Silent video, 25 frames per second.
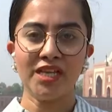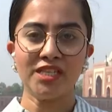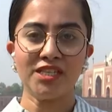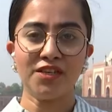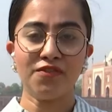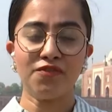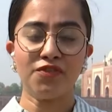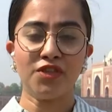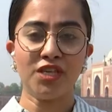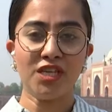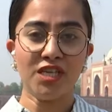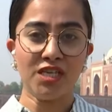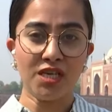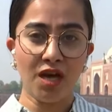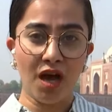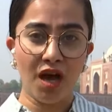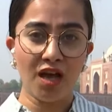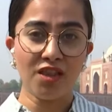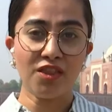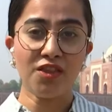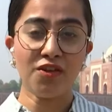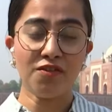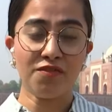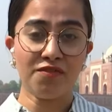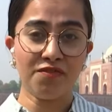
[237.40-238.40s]
is if the
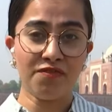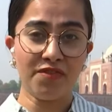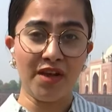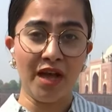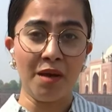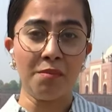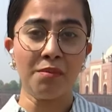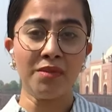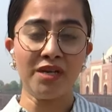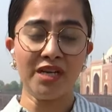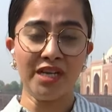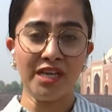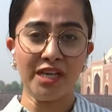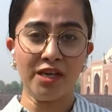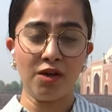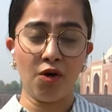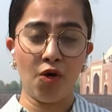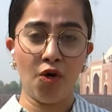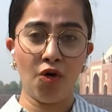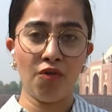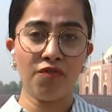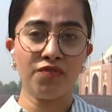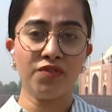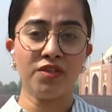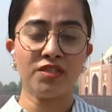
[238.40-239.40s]
Yadav family
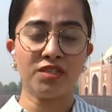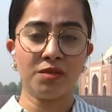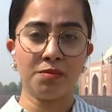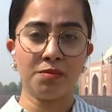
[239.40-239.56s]
of the